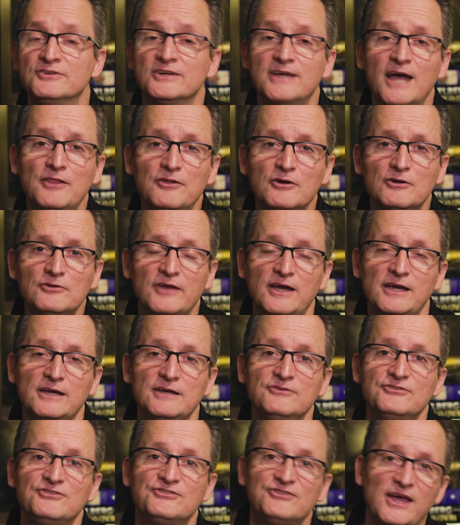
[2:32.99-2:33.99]
Together,
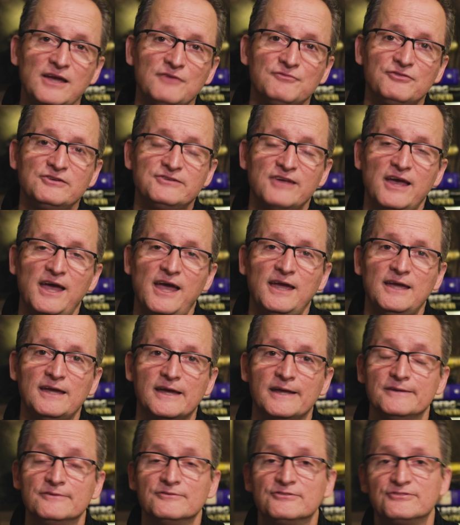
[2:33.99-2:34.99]
they save the
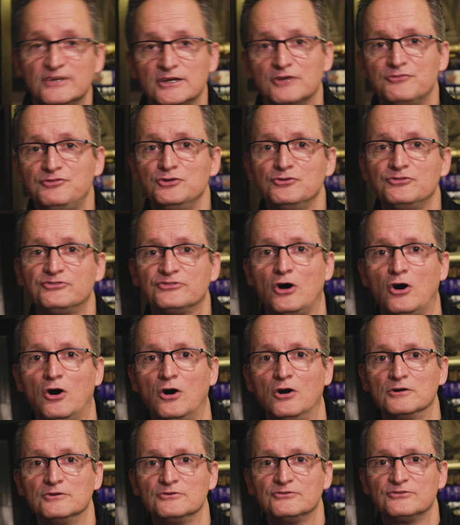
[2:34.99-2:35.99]
day and sing a few
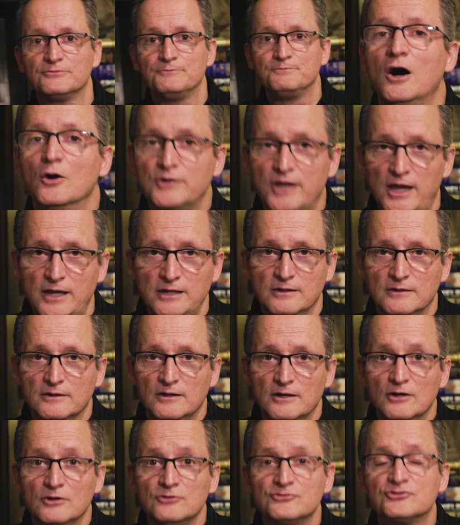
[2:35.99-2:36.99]
songs. Okay,
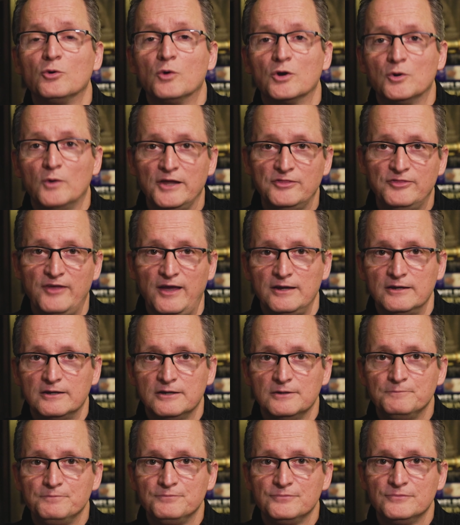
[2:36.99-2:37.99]
so what do I
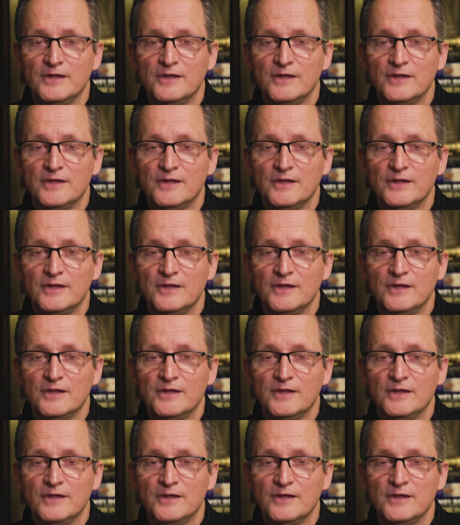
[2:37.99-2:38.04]
think?